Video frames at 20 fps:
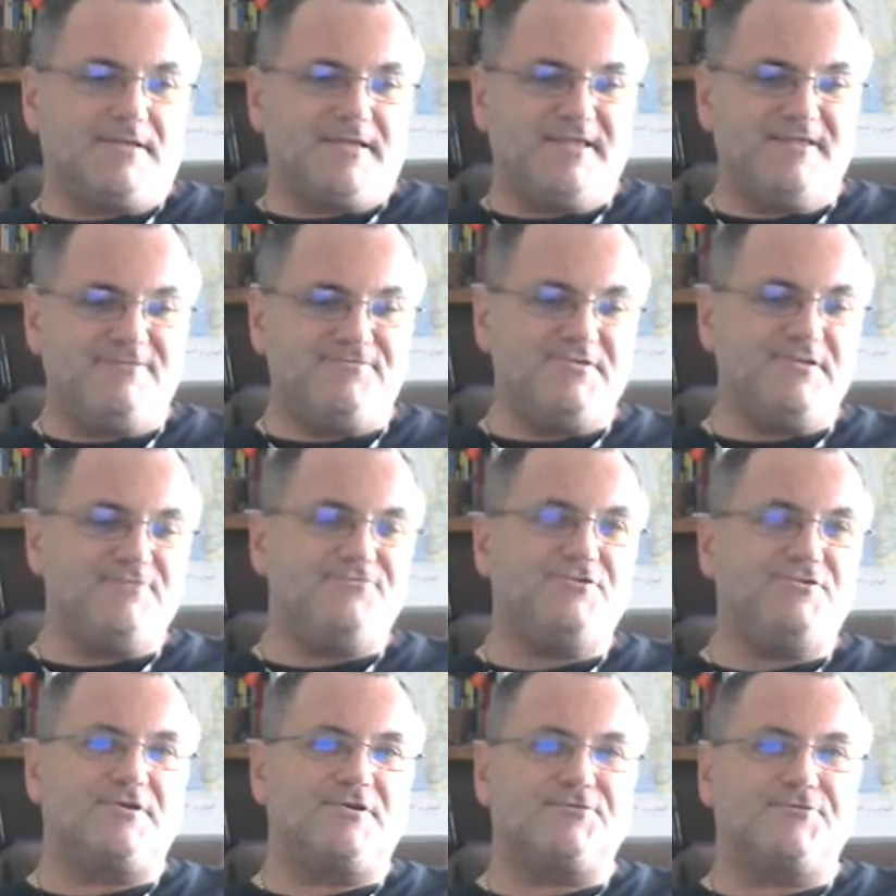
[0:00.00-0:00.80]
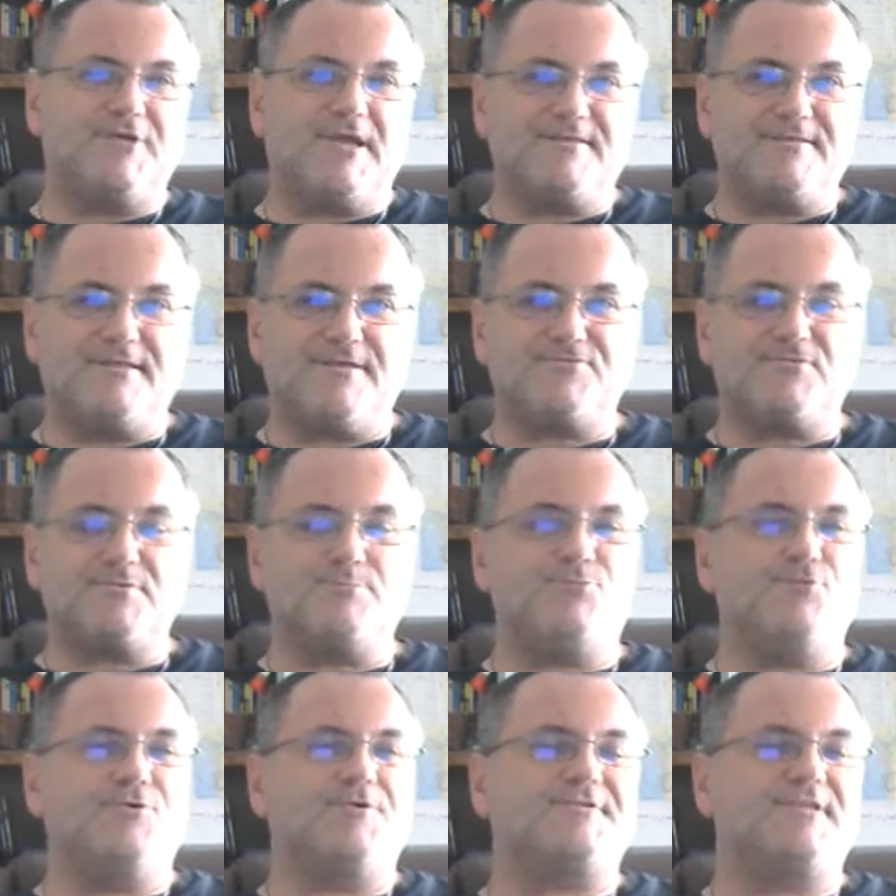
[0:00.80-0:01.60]
even if you create that
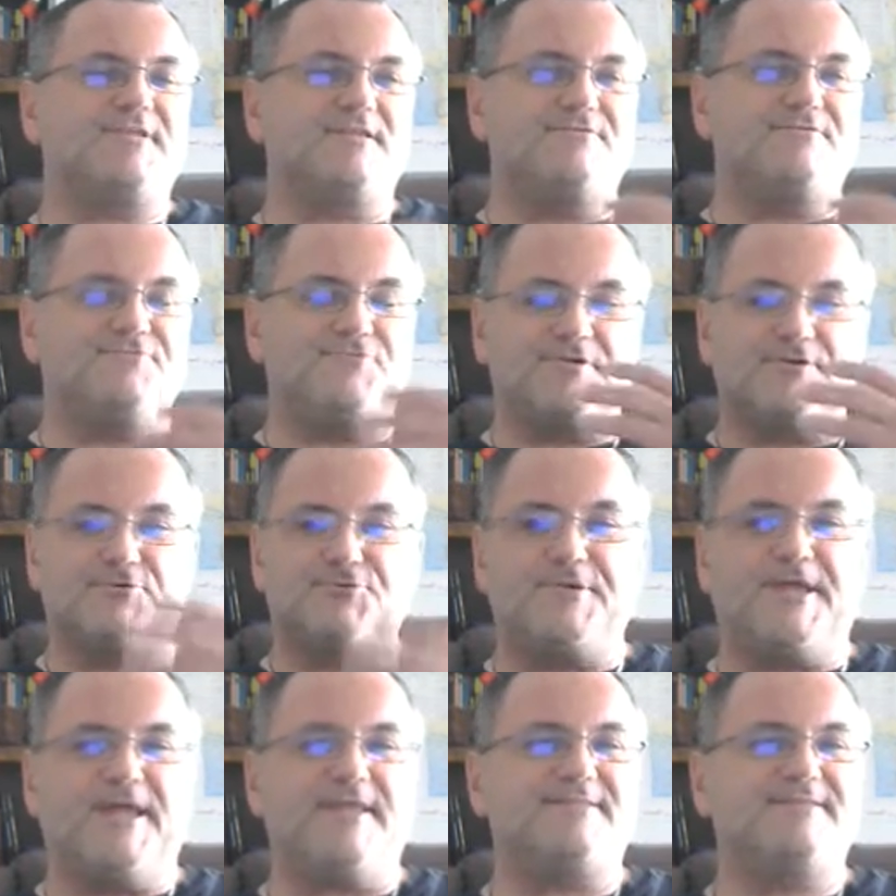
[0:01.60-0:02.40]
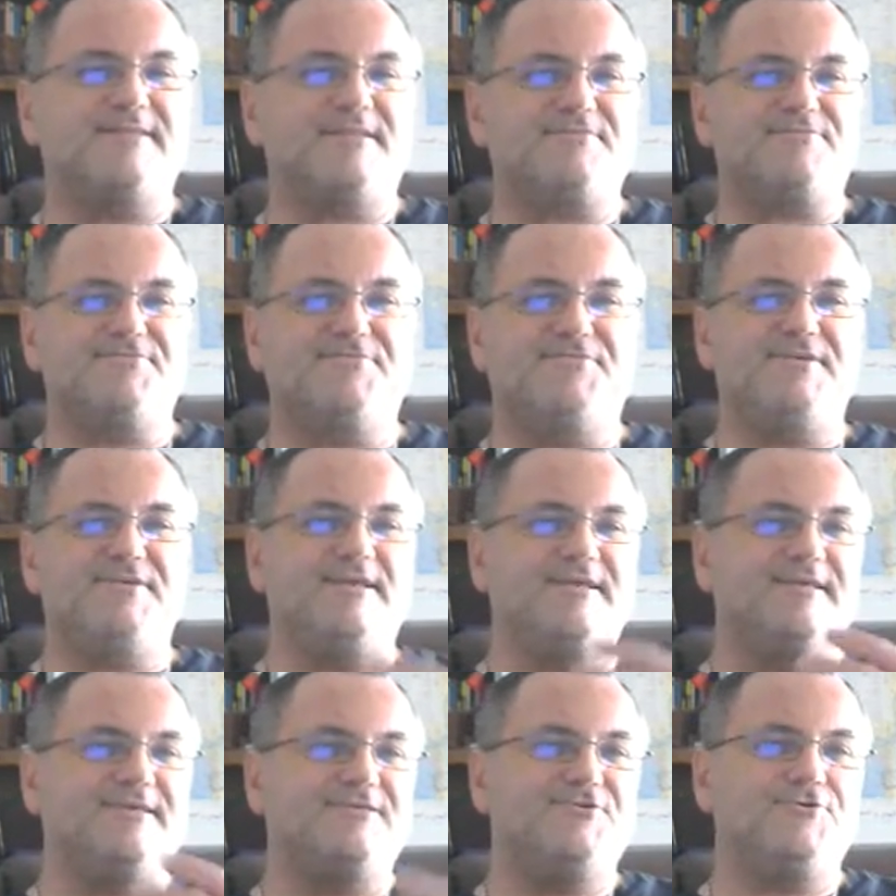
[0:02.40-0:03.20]
rapport and if you create that
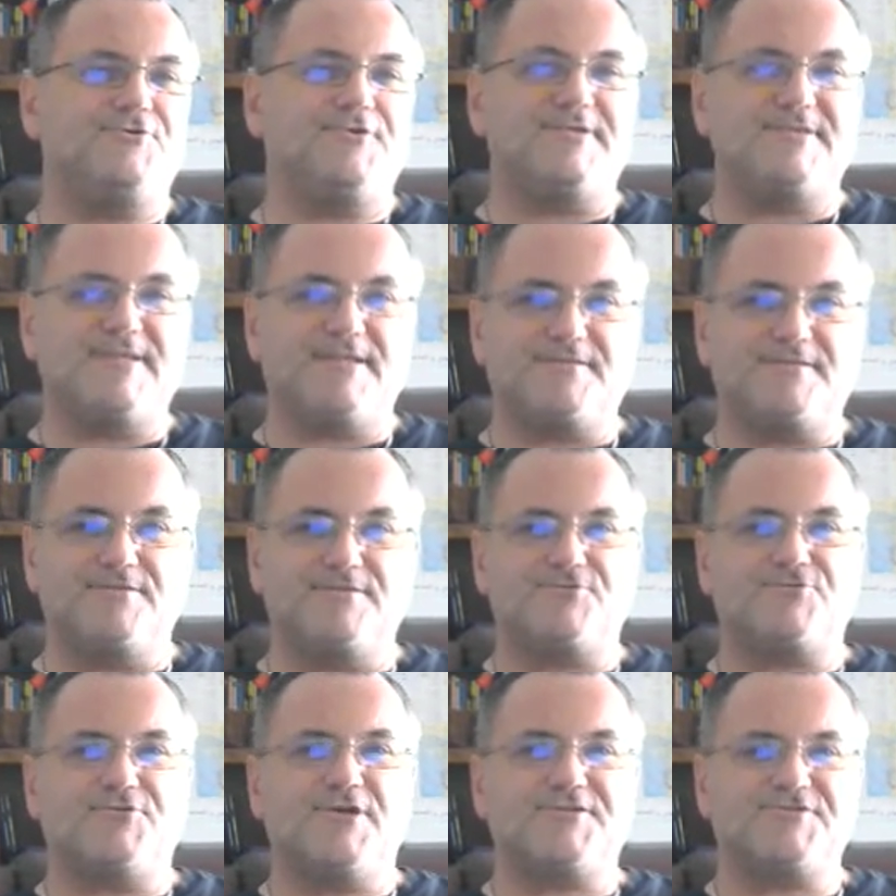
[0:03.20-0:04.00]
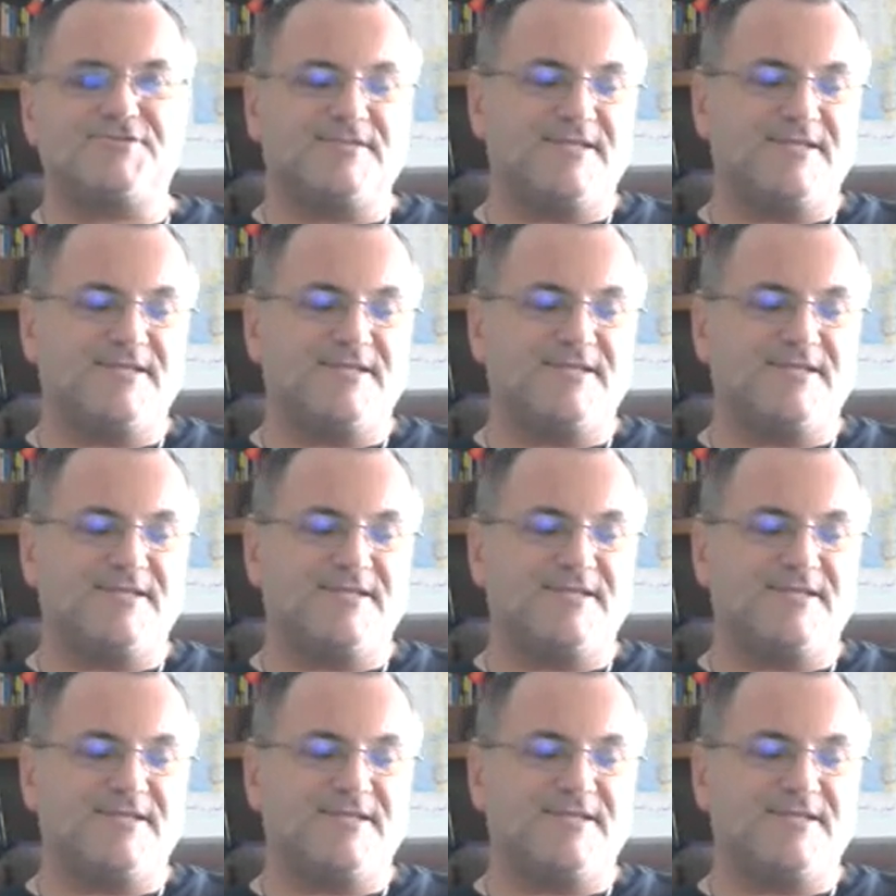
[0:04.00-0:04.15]
feeling during that interaction,